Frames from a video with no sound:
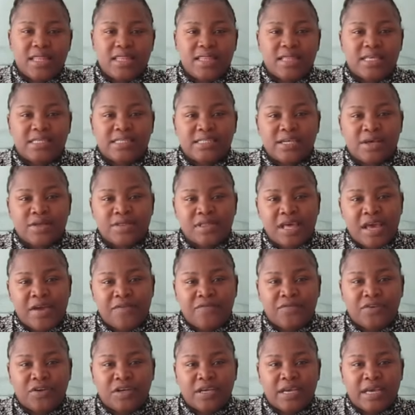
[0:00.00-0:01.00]
The South
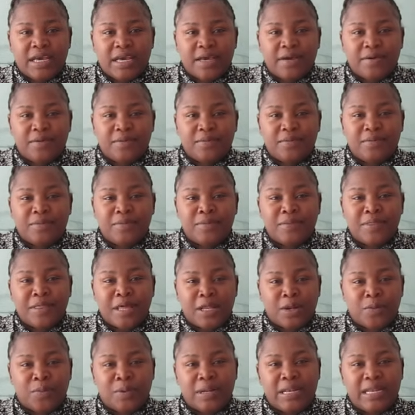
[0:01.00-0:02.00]
Africa
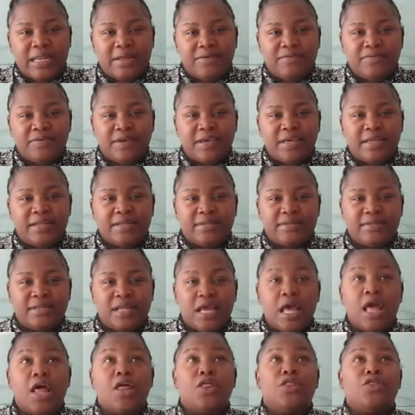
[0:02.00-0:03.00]
that we live in,
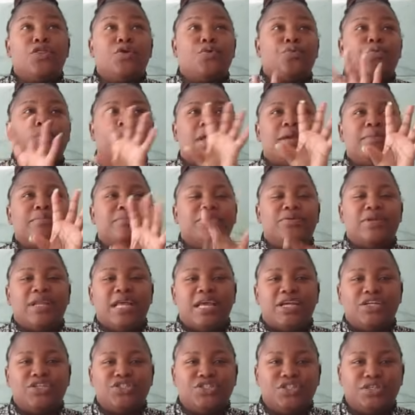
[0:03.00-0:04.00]
the Rainbow
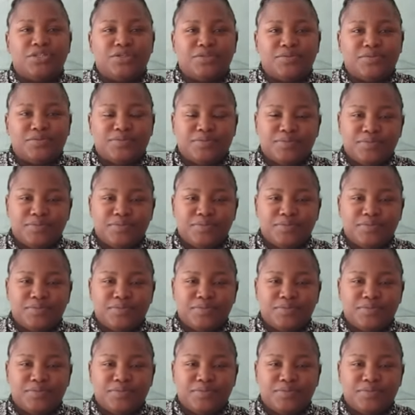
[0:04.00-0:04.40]
Nation,